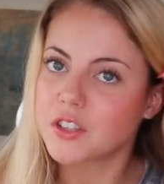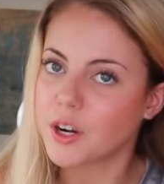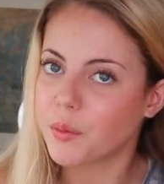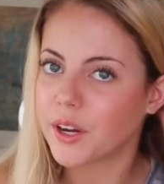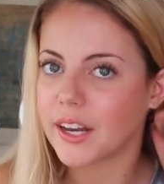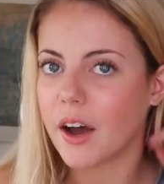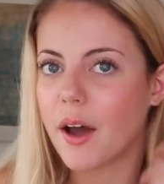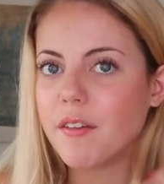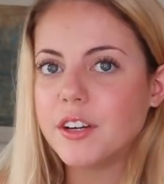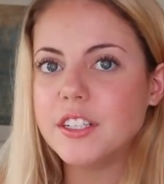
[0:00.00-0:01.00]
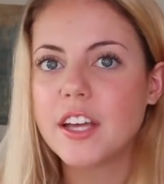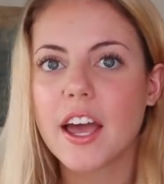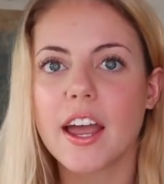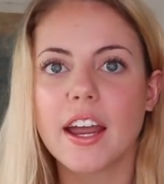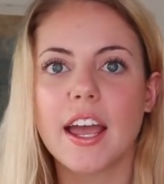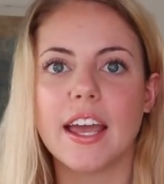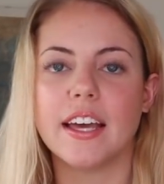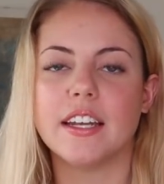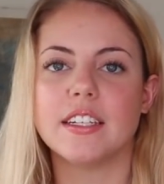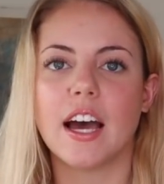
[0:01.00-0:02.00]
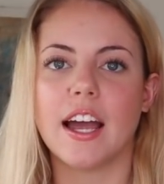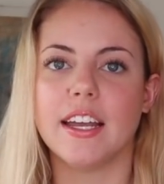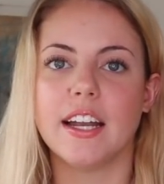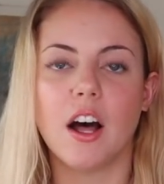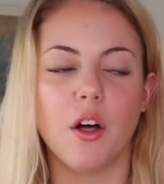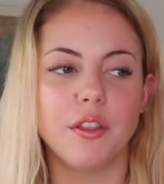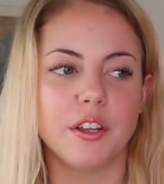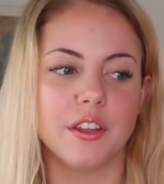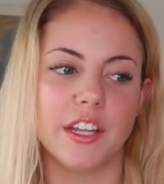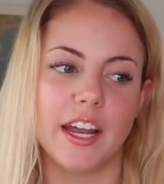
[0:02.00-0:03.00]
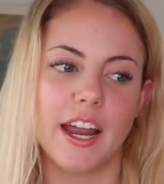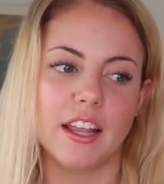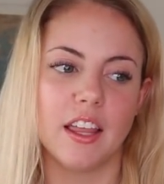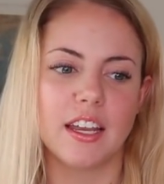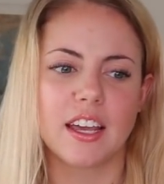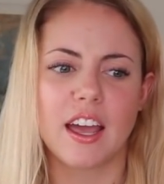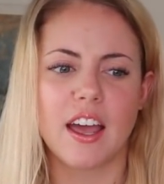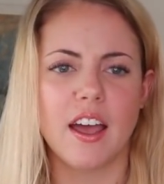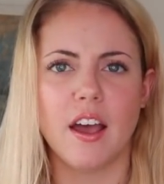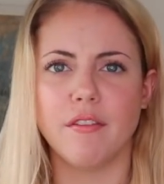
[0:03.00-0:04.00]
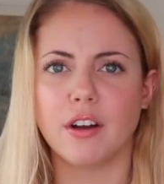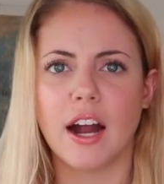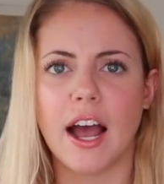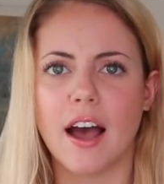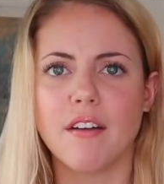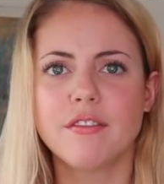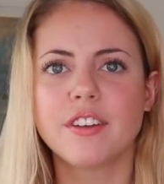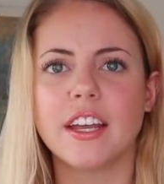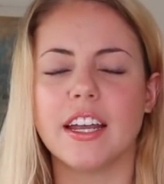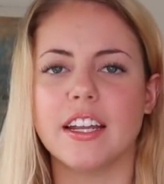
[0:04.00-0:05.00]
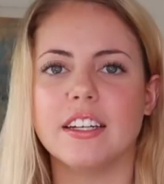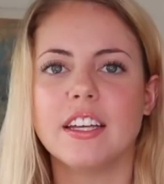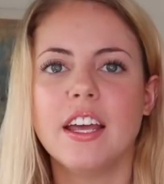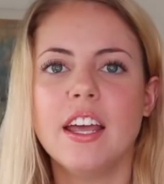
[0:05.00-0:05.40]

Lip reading: started working out every day and I ate healthier than I ever have, and